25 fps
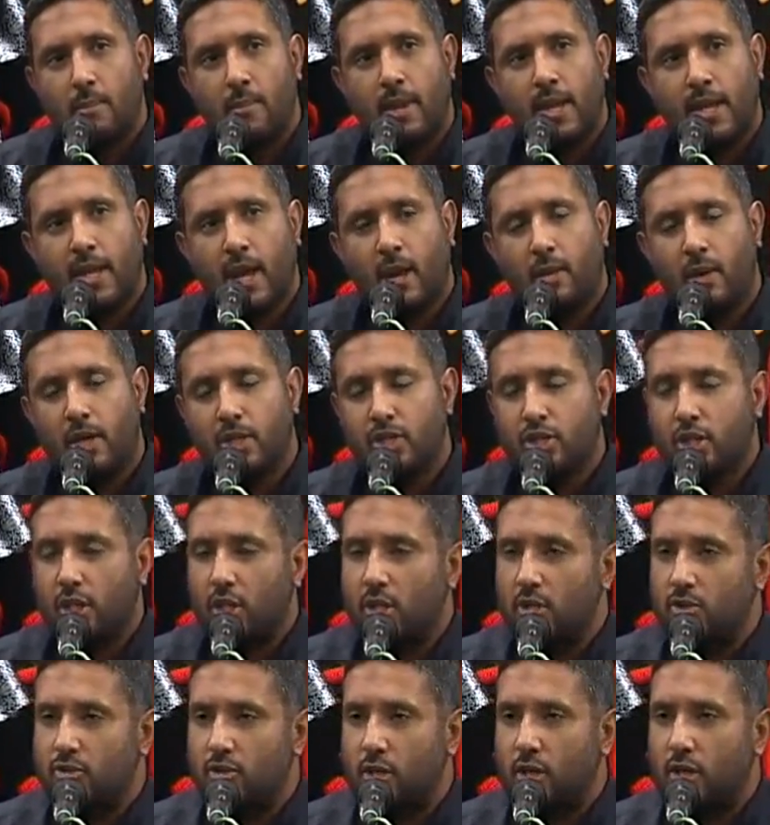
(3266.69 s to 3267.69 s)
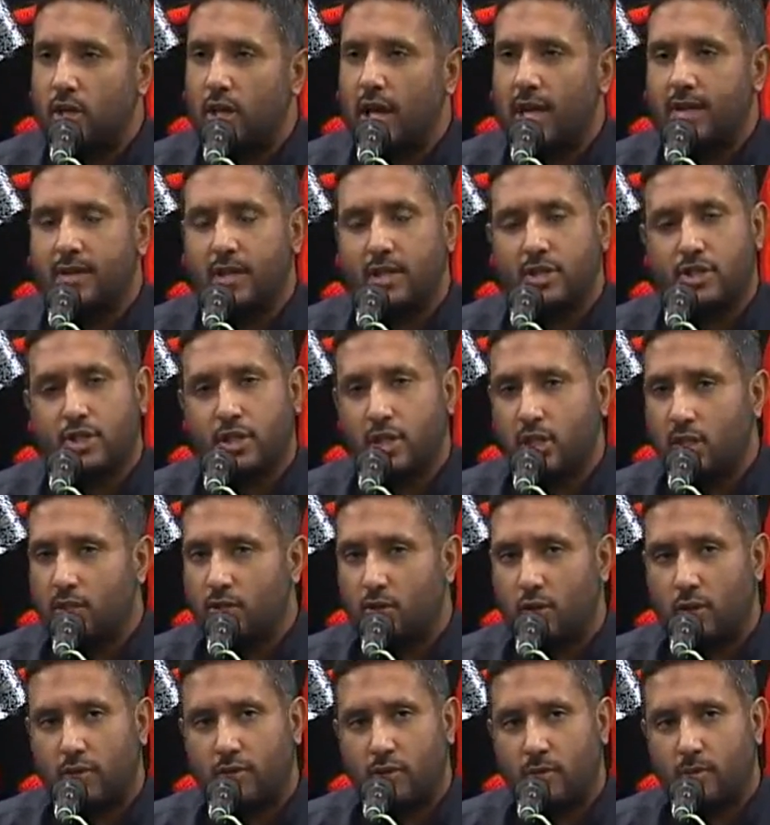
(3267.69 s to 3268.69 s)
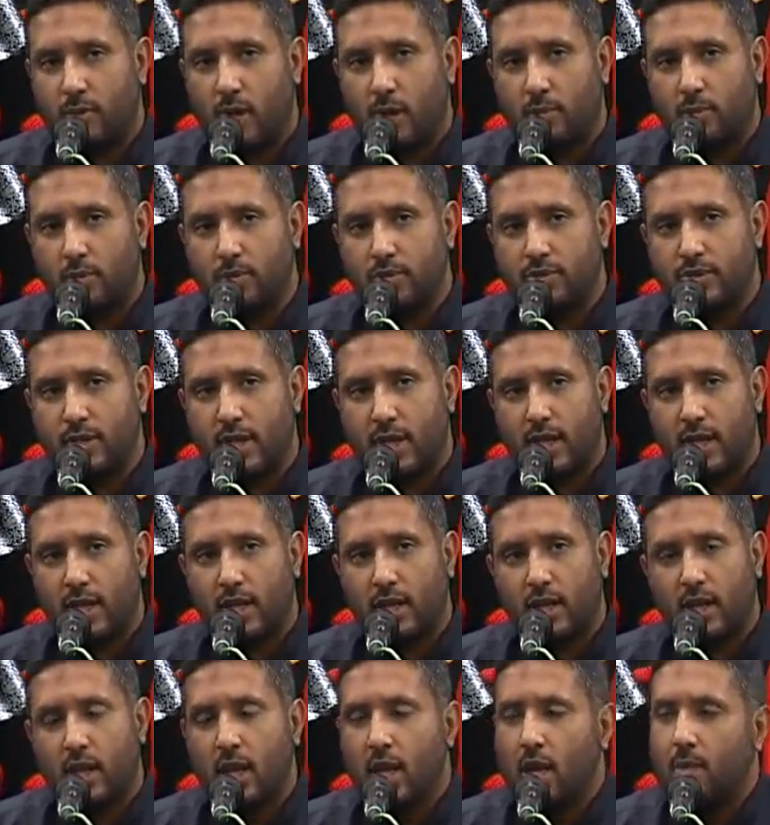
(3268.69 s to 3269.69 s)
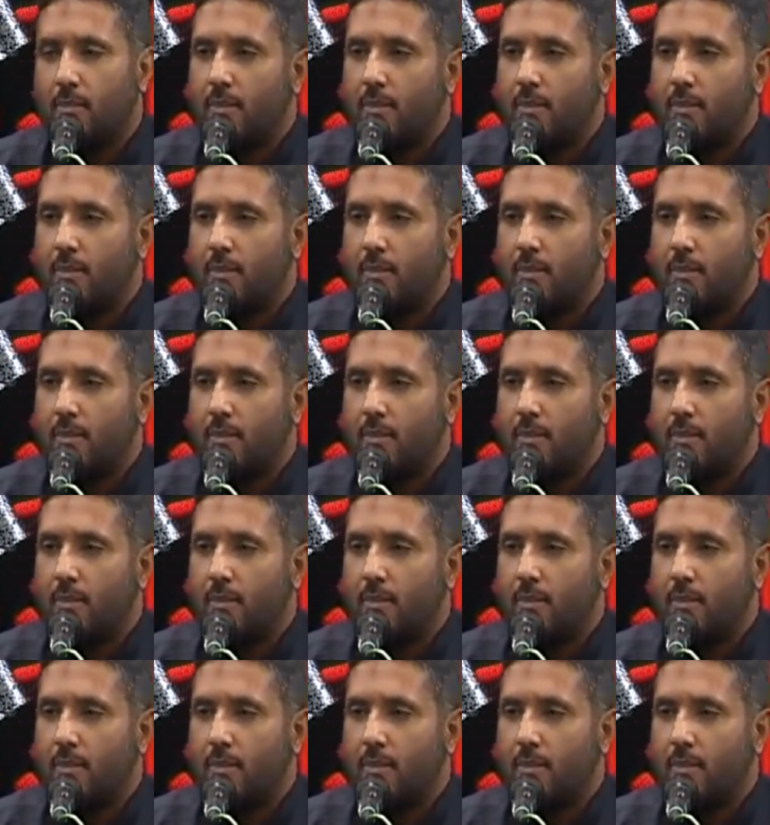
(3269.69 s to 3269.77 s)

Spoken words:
Make our children like the children of Imam Hussein.